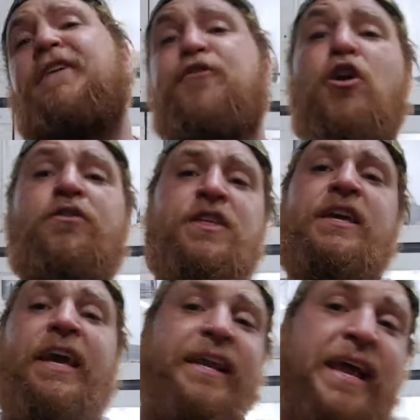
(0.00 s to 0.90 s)
If you don't
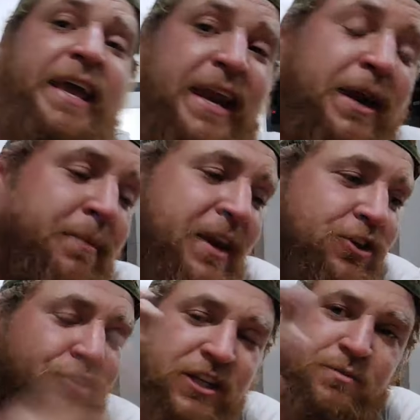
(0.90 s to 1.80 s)
think it can get any better,
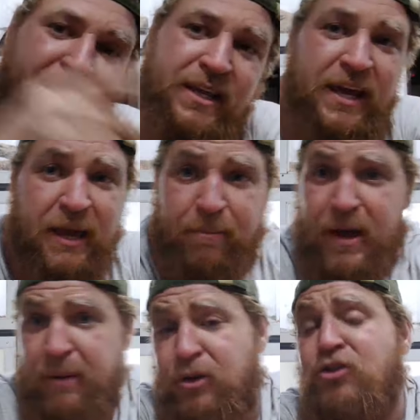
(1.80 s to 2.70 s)
trust me, it can get
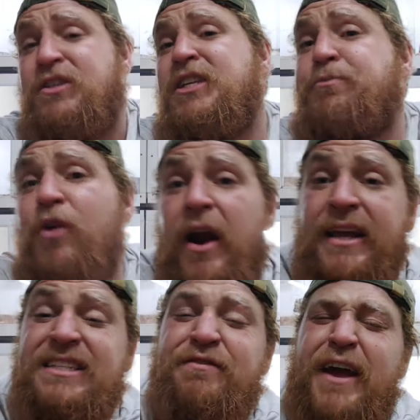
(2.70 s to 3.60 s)
better because this
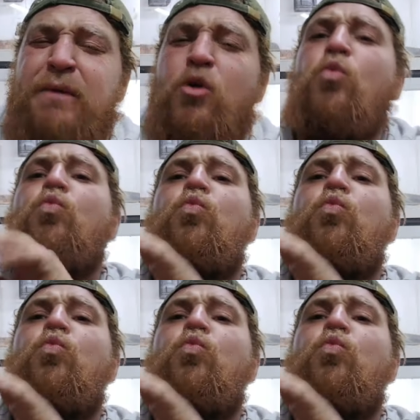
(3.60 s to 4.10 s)
product is available